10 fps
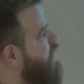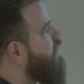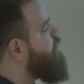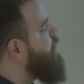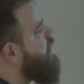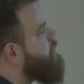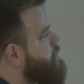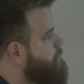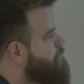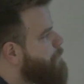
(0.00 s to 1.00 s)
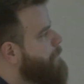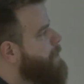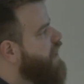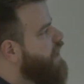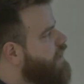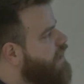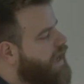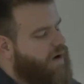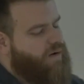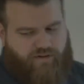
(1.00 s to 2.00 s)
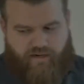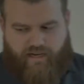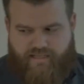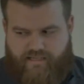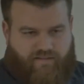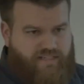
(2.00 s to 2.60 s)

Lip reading: on the page. However, inside of this